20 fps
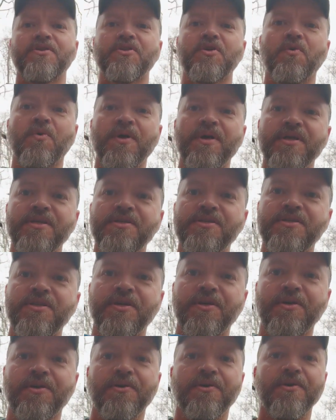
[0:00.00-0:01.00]
Squeeze
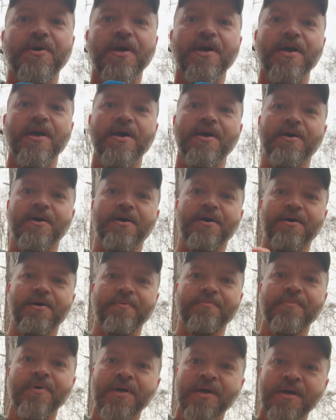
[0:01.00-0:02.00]
too,
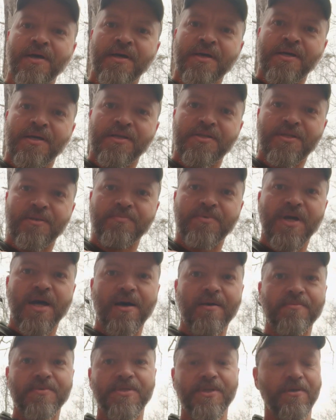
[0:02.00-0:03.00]

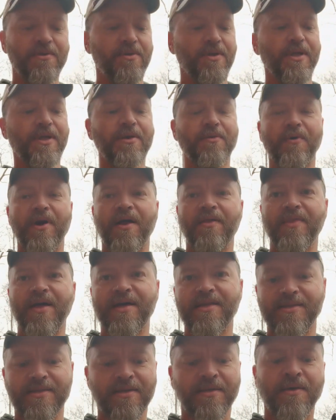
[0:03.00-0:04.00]
sometimes it'll leak around
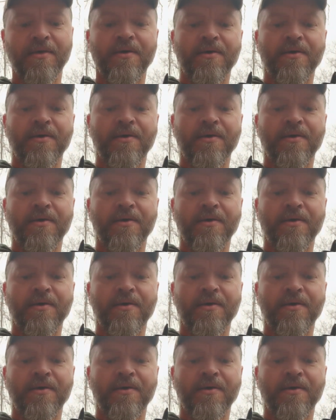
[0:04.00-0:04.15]
that